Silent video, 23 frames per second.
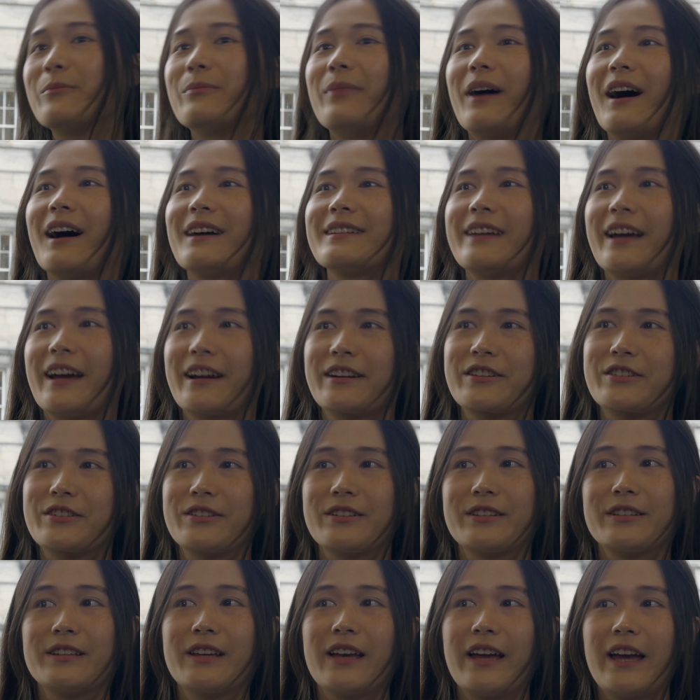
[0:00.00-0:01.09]
But
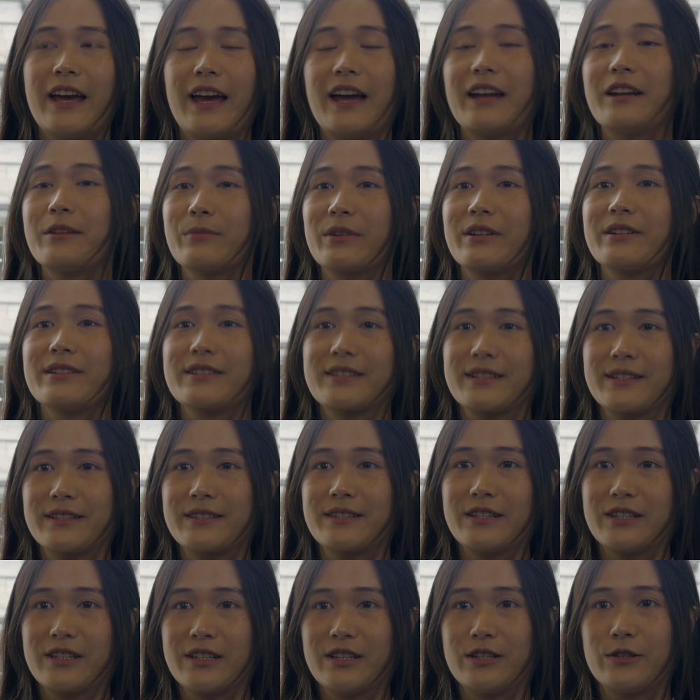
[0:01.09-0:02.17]
actually, Edinburgh is a
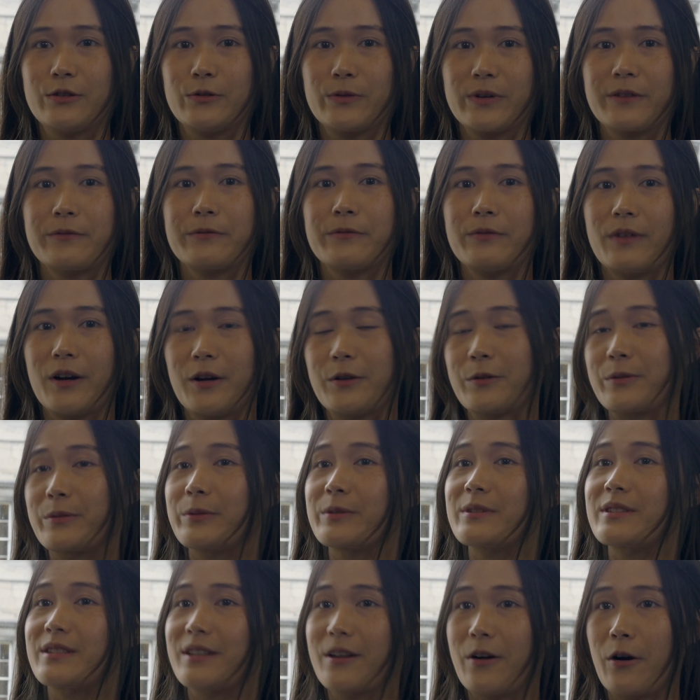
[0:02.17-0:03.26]
city you can find
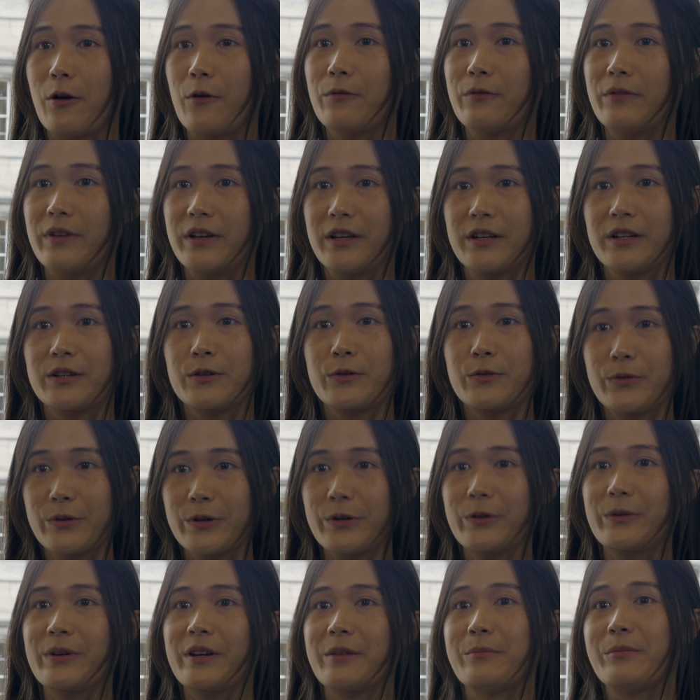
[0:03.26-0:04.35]
yourself in a
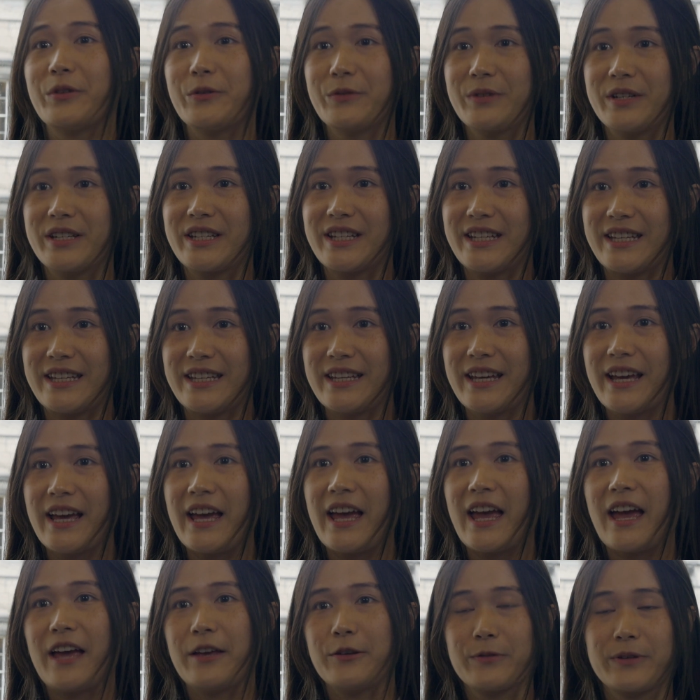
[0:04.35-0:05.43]
real community,
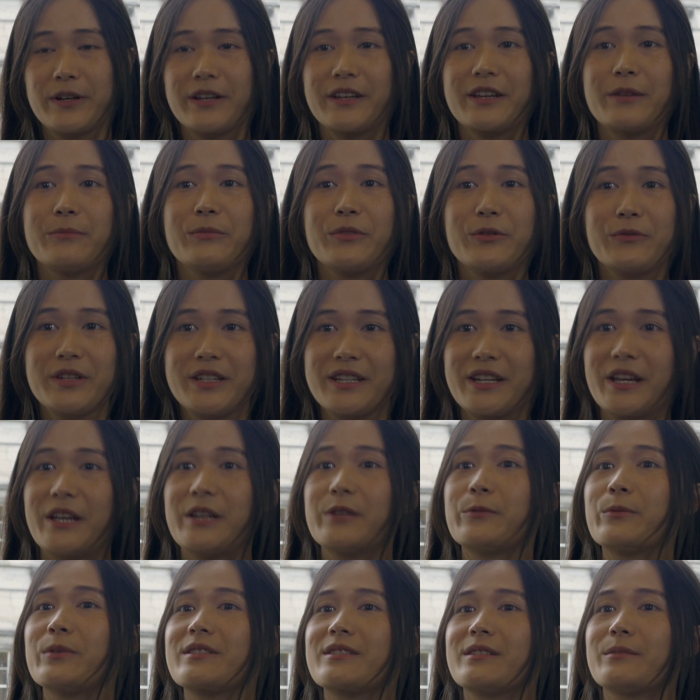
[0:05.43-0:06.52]
and you can communicate
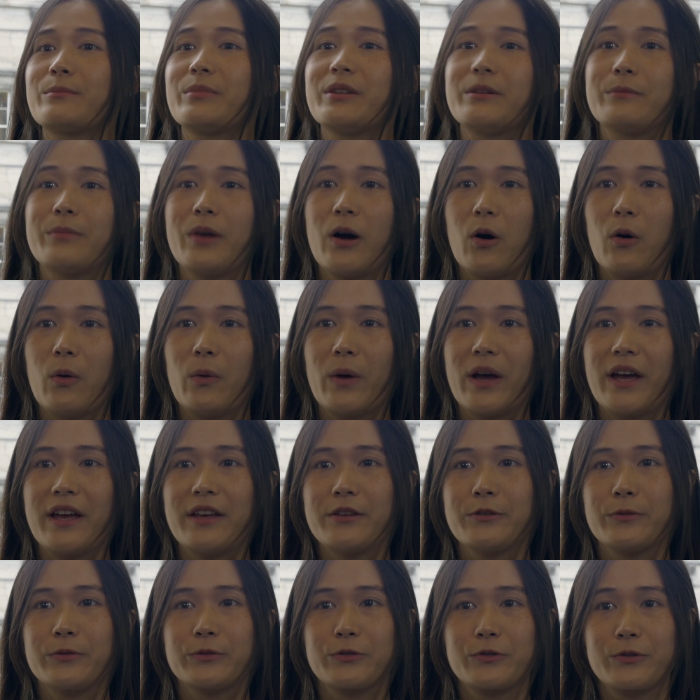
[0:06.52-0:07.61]
with the people,
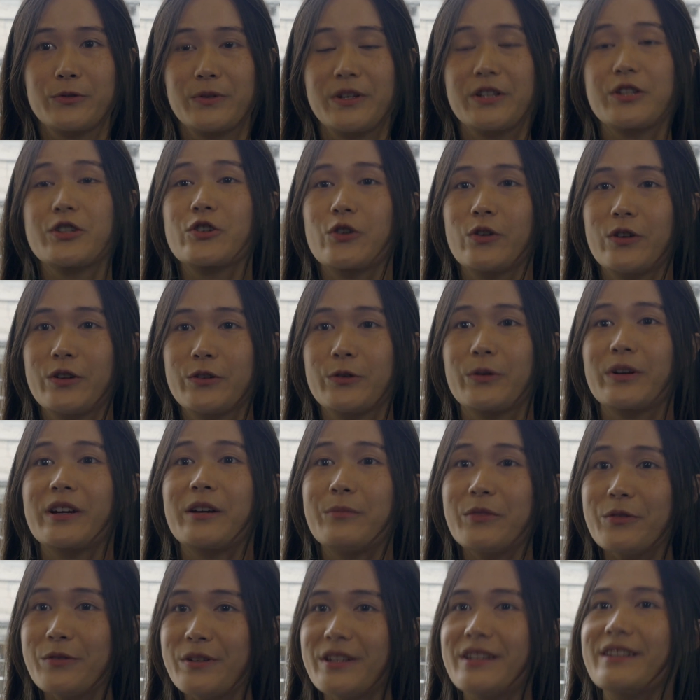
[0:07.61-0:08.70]
and you do enjoy your
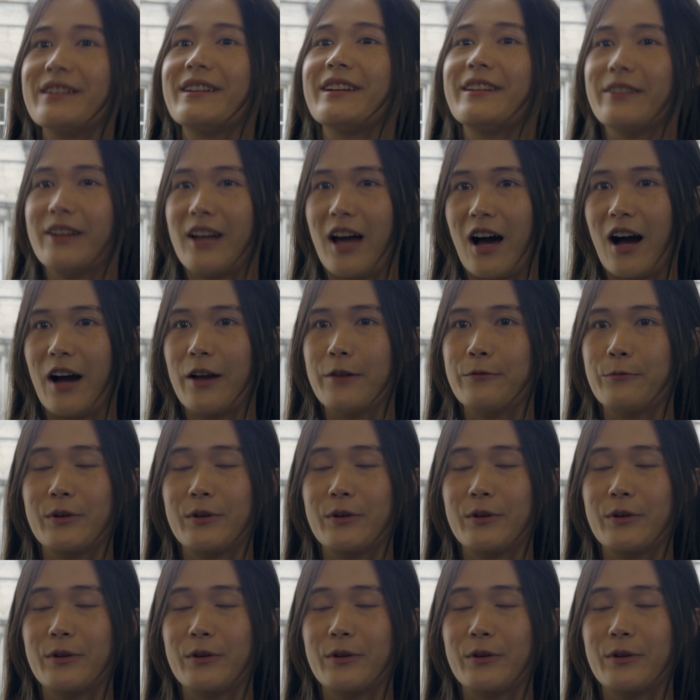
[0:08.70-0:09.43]
community life,